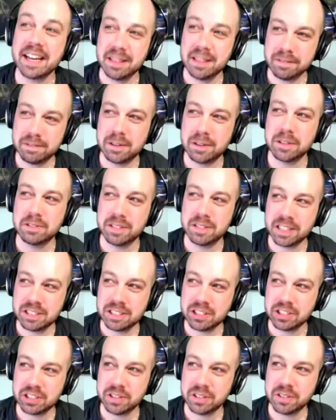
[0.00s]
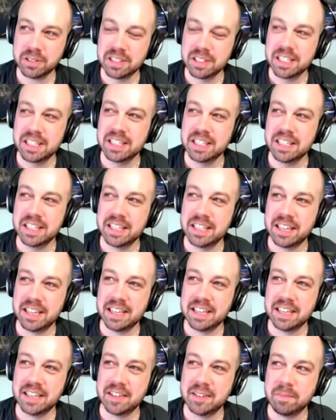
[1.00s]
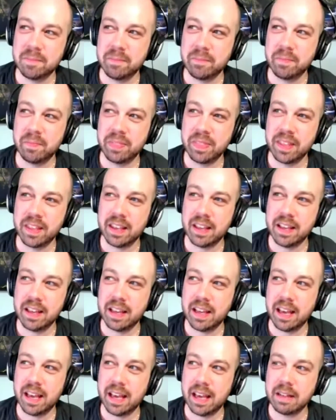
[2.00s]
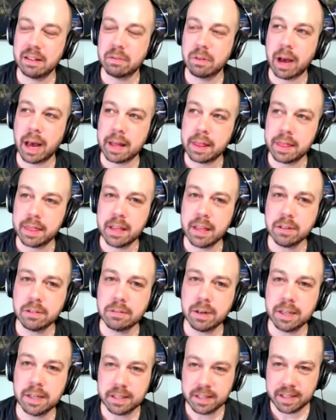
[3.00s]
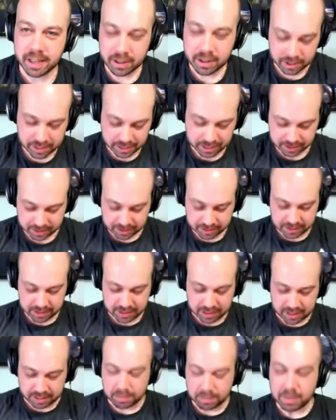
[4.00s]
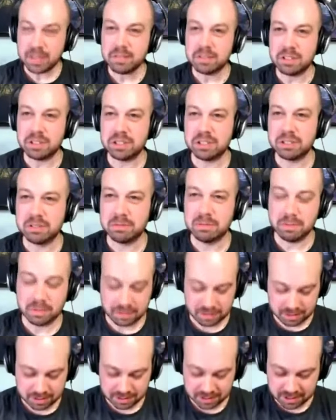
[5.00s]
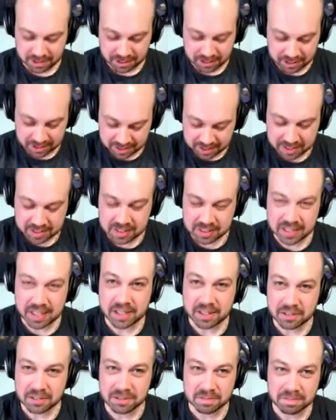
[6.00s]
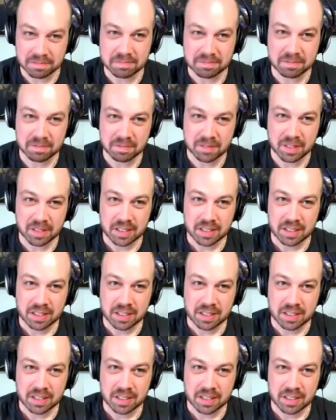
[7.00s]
Yeah, I got the photo.show. Um, and I think right now, actually, I'm not even sure. This is how.